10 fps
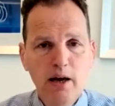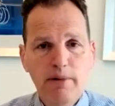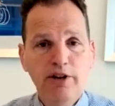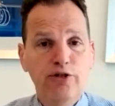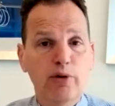
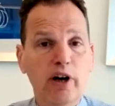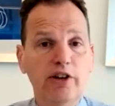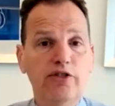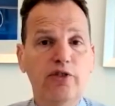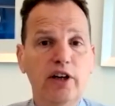Patients were
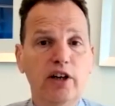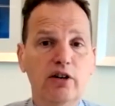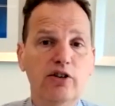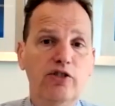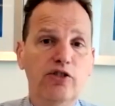asked for the
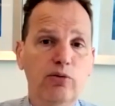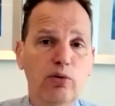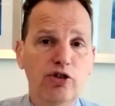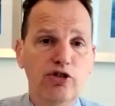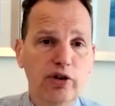occurrence of
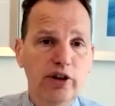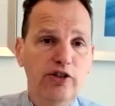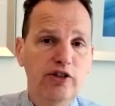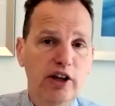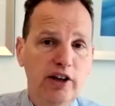swollen
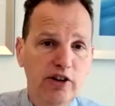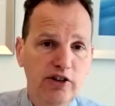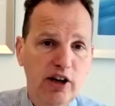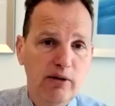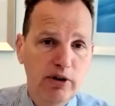joints in the
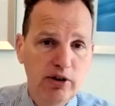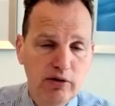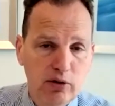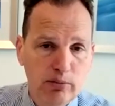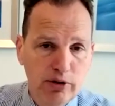time
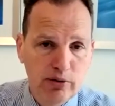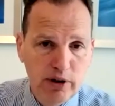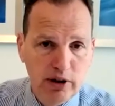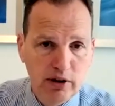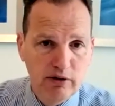interval
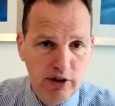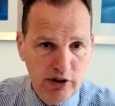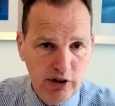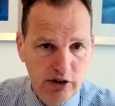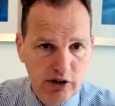between
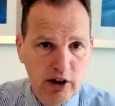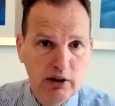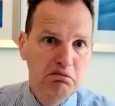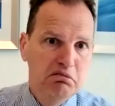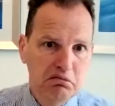visits.
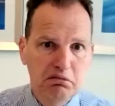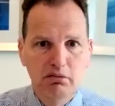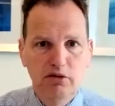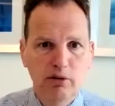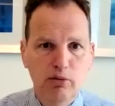
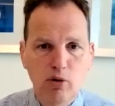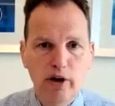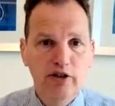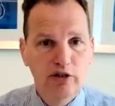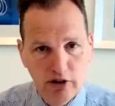Simple
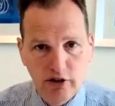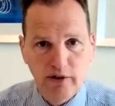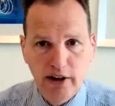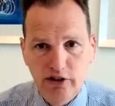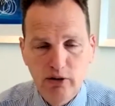question, does the
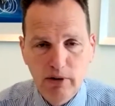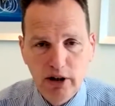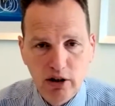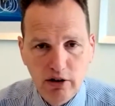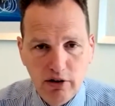vaccine make
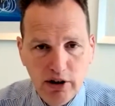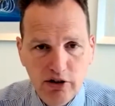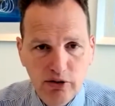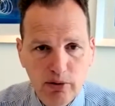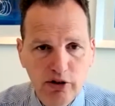your
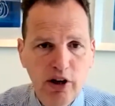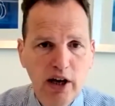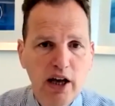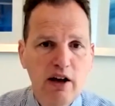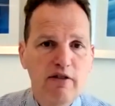arthritis worse?
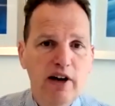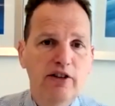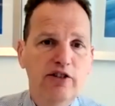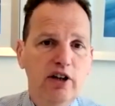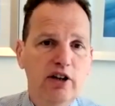
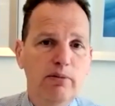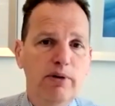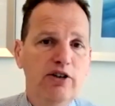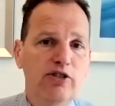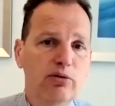Vaccinated
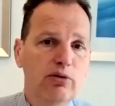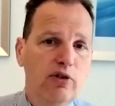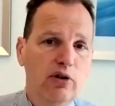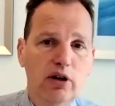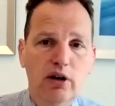patients were
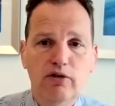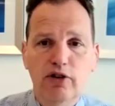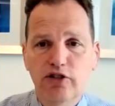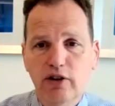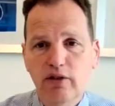followed up for
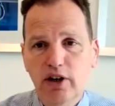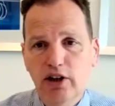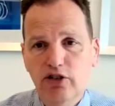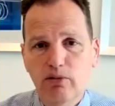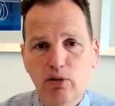7
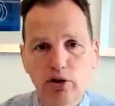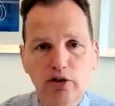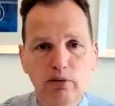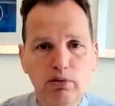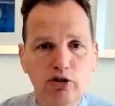days to
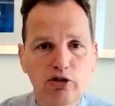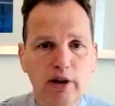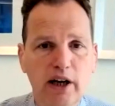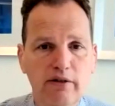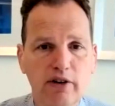monitor
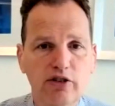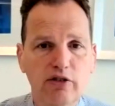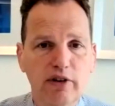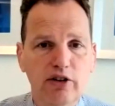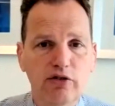possible adverse
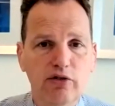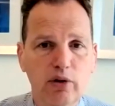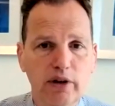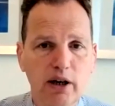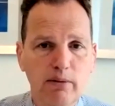events
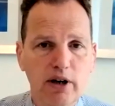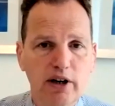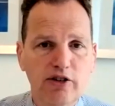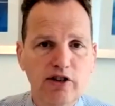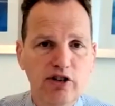following
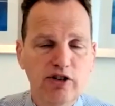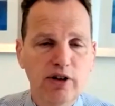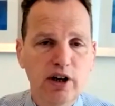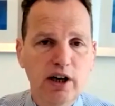immunization.